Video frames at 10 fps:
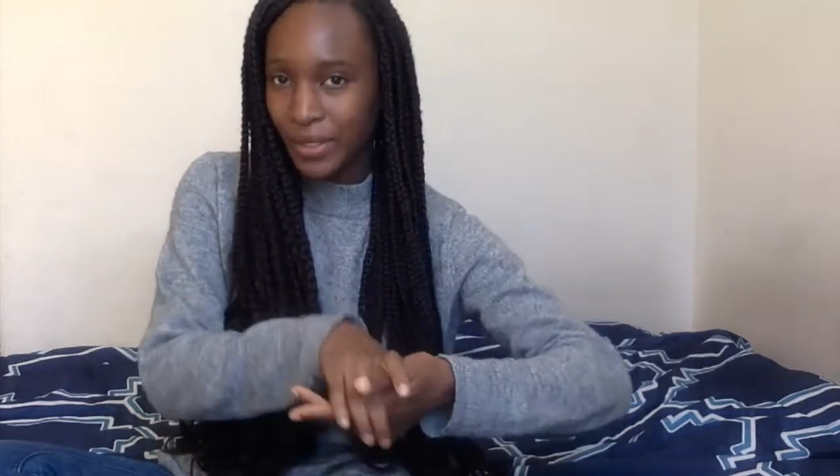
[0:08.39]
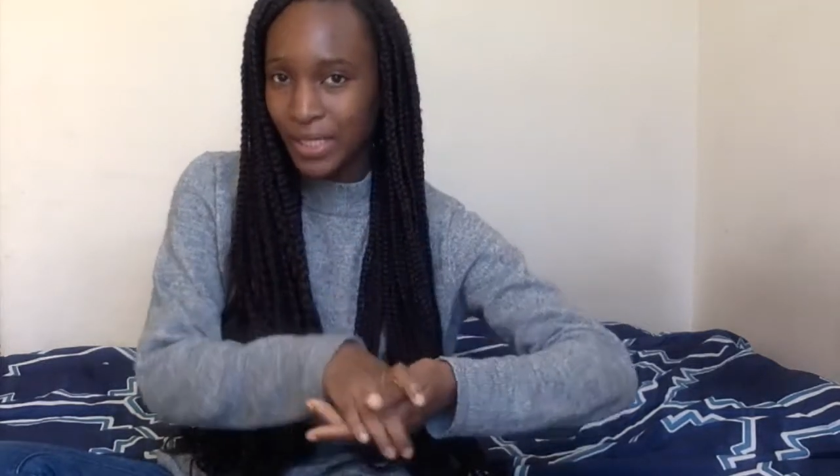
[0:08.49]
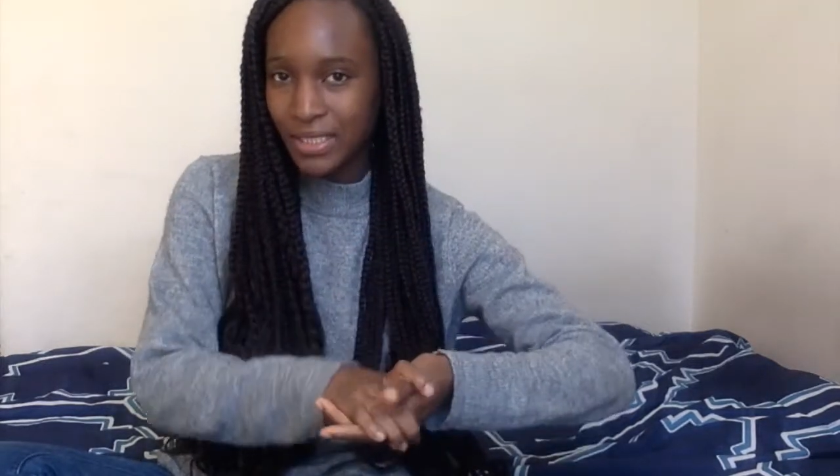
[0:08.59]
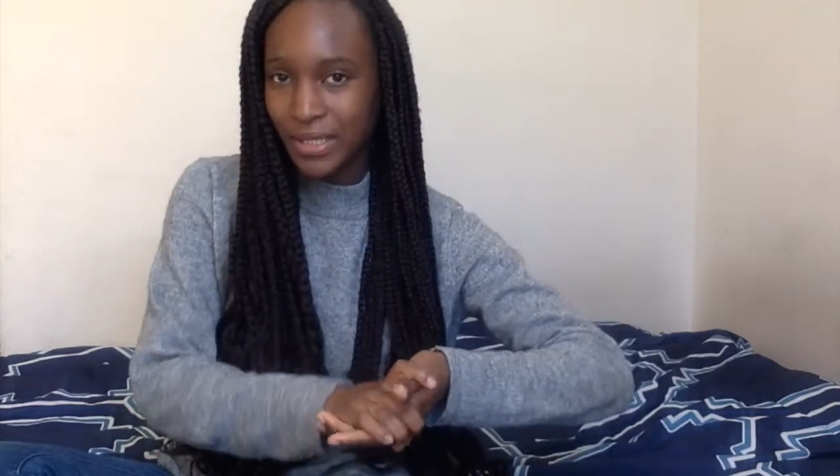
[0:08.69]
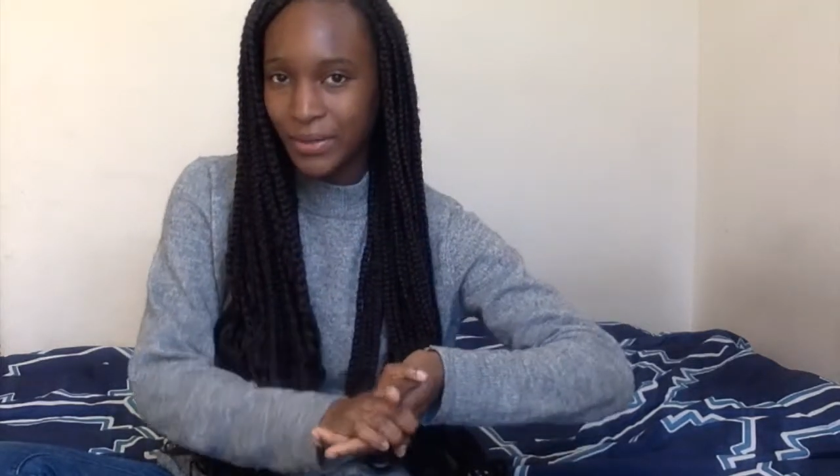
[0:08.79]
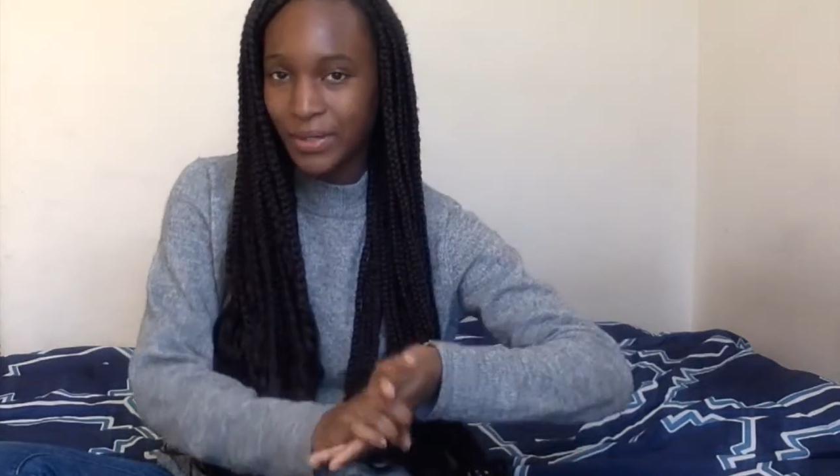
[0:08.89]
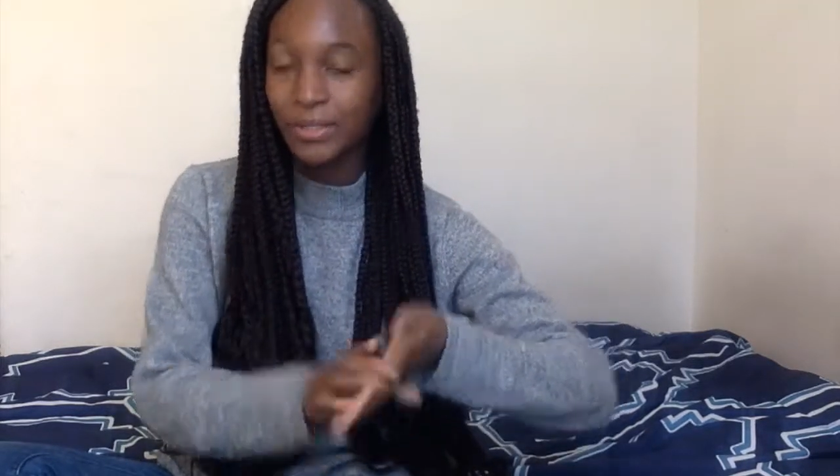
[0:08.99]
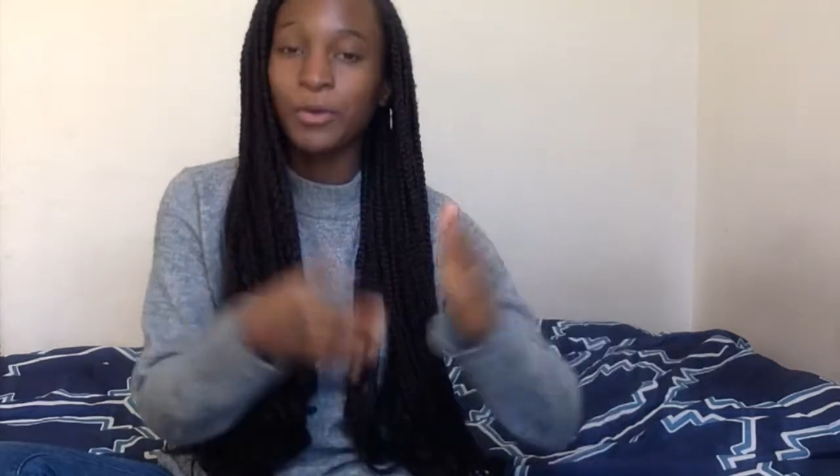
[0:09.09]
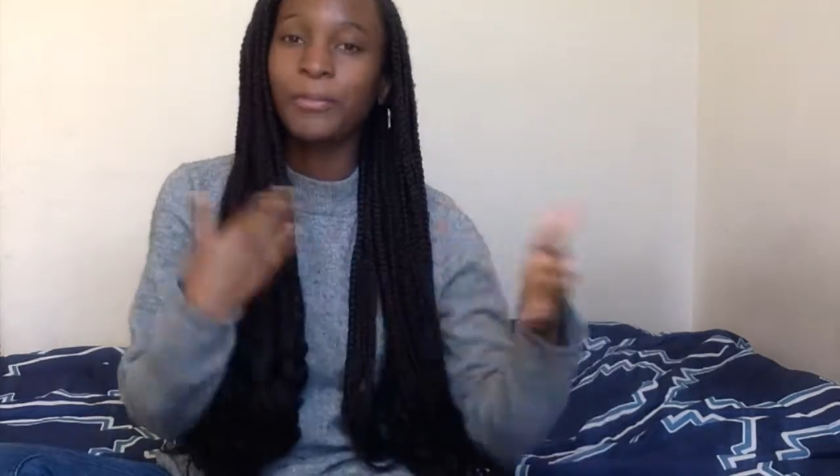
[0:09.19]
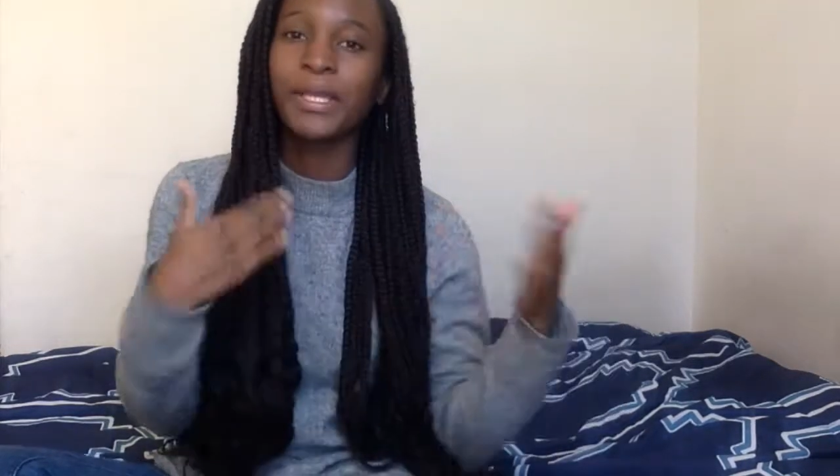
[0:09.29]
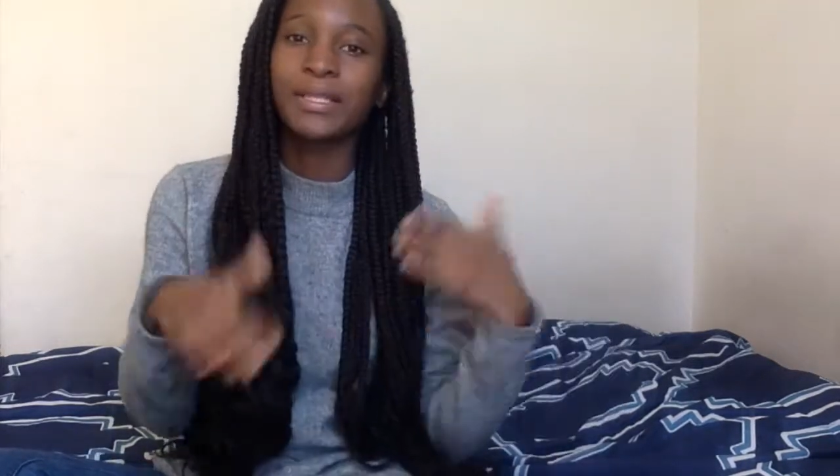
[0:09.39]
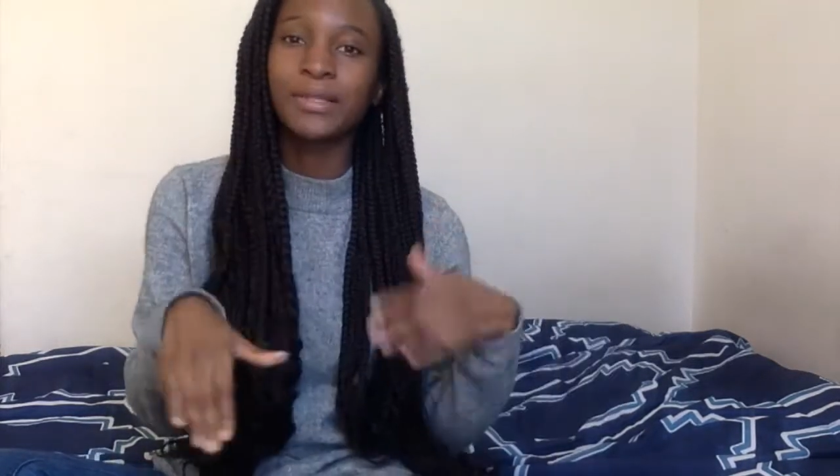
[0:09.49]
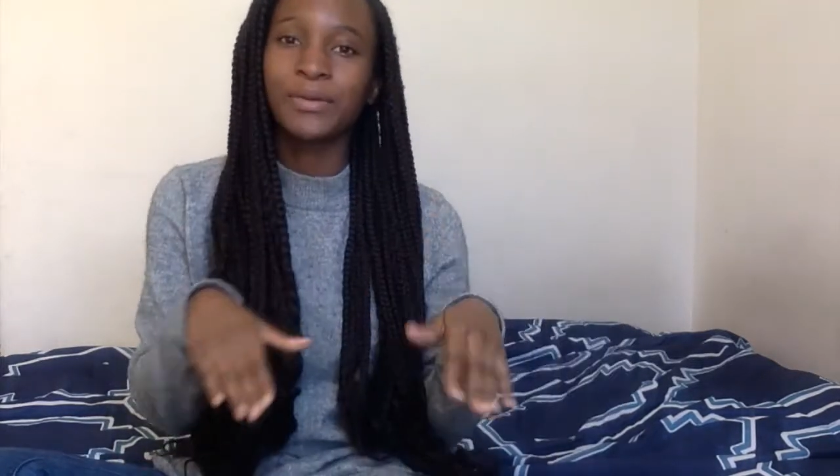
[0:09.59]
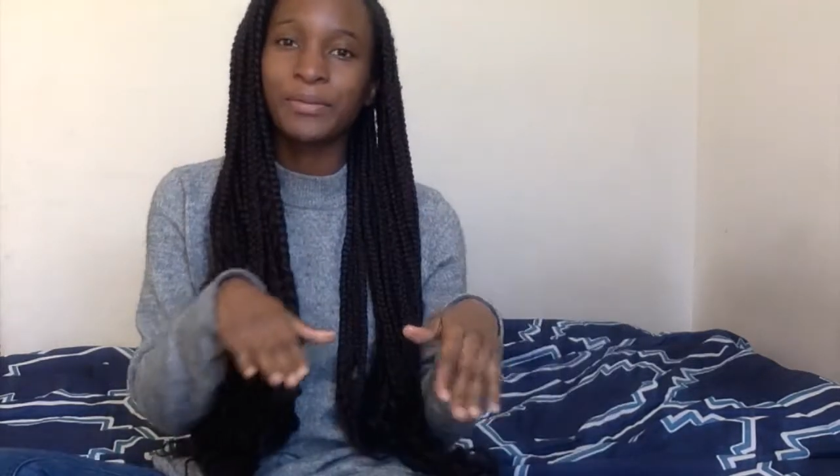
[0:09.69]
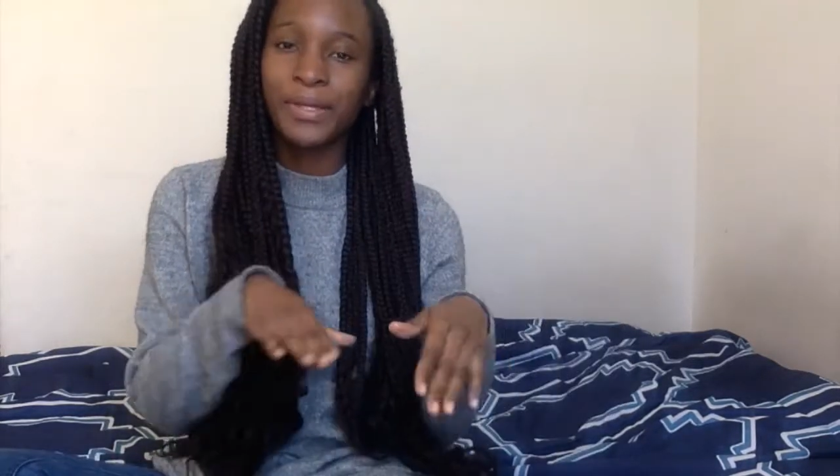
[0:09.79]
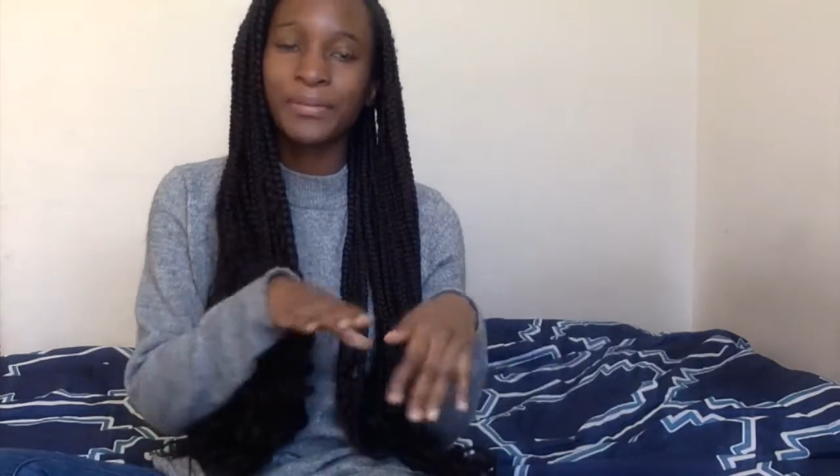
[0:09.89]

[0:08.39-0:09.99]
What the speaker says: because I don't know me a little bit,